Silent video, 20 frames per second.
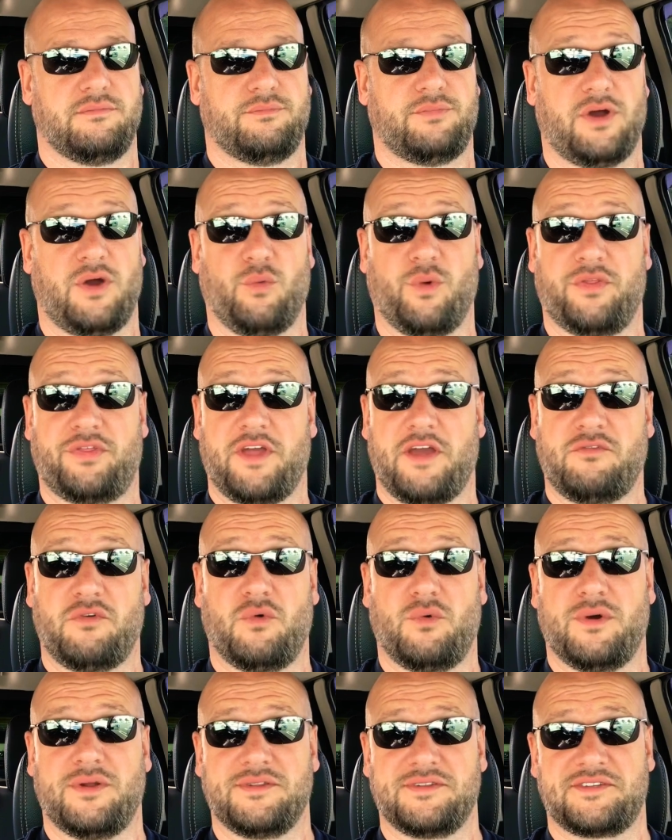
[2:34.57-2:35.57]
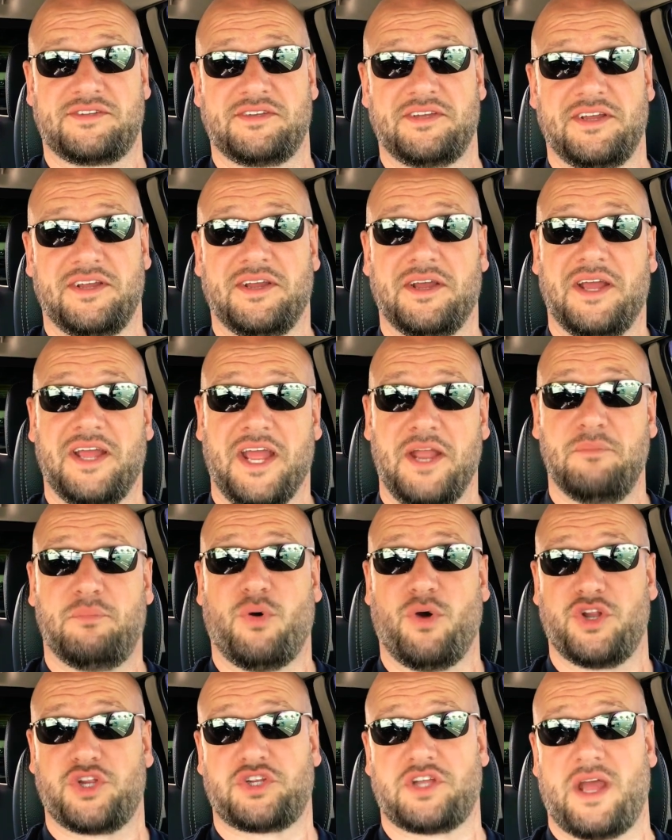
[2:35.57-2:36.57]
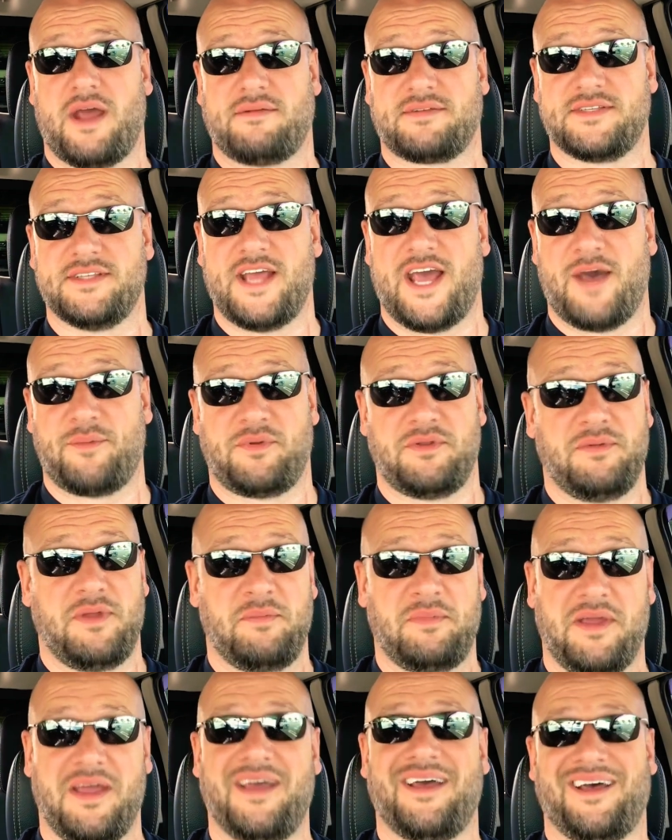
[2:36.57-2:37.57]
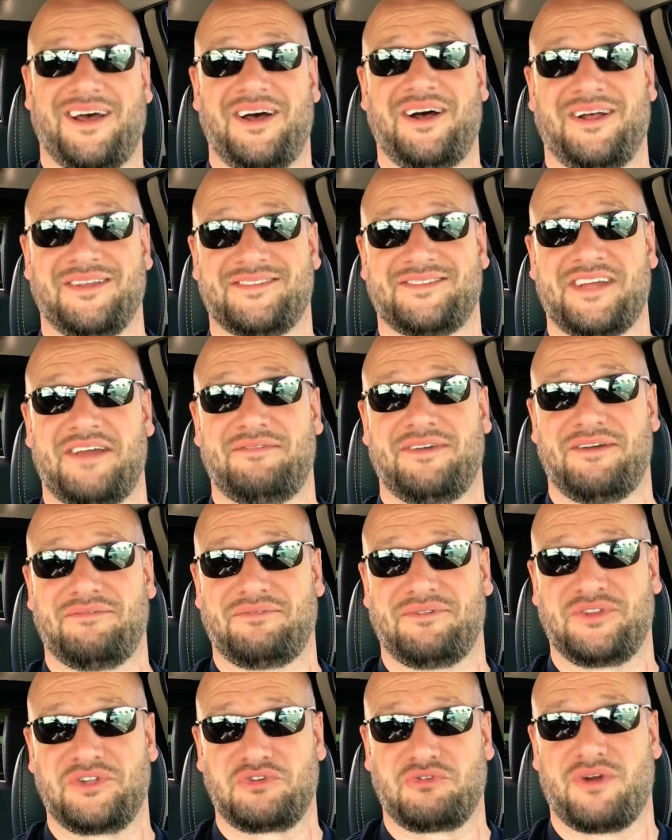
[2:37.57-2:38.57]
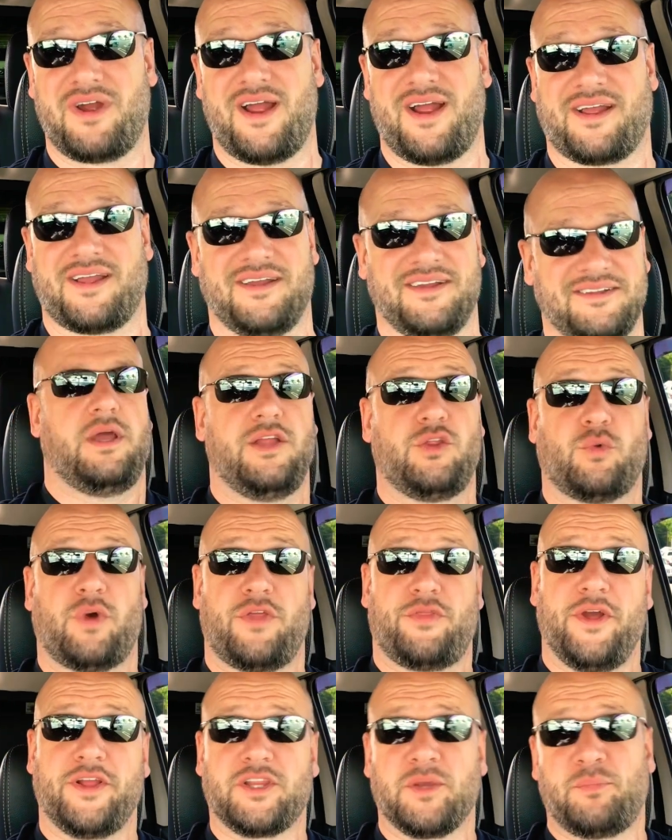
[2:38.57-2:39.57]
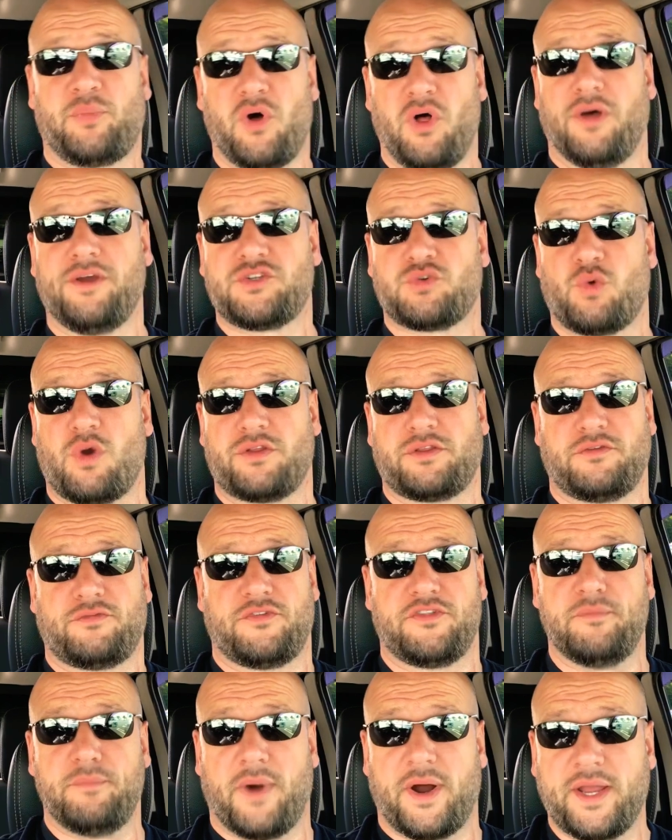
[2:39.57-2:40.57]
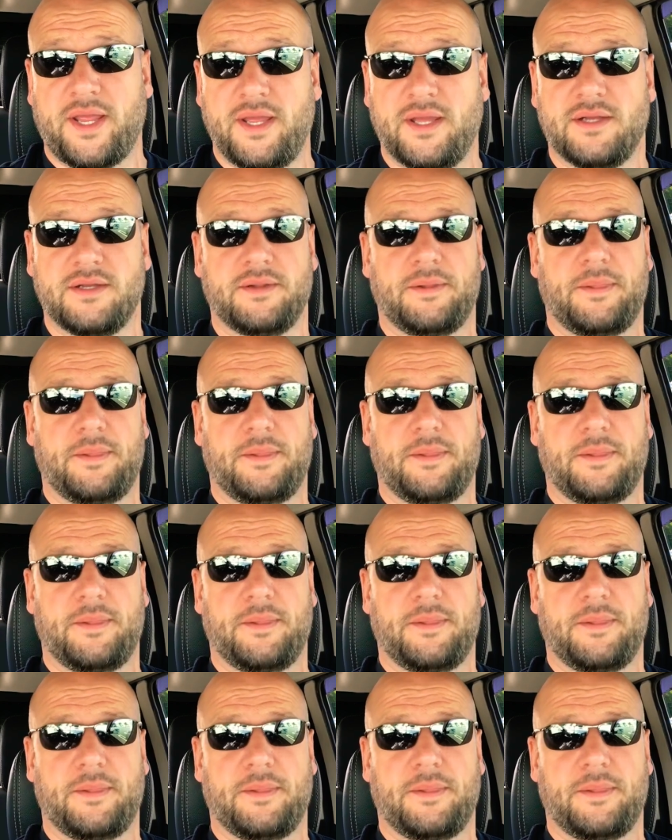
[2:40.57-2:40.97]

but with everyone's input shaft snapping, maybe I'll save that for the track. And do I think the pulley's worth it for the money?